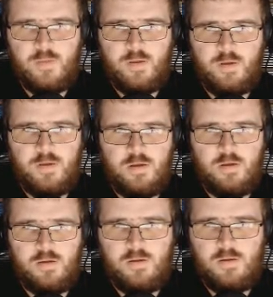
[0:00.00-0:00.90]
God.
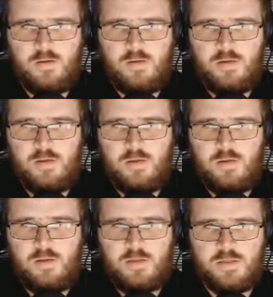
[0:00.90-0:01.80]

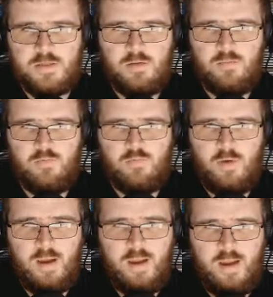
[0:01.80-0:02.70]
Some
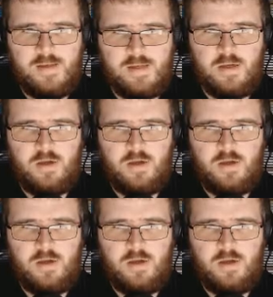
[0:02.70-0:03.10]
weird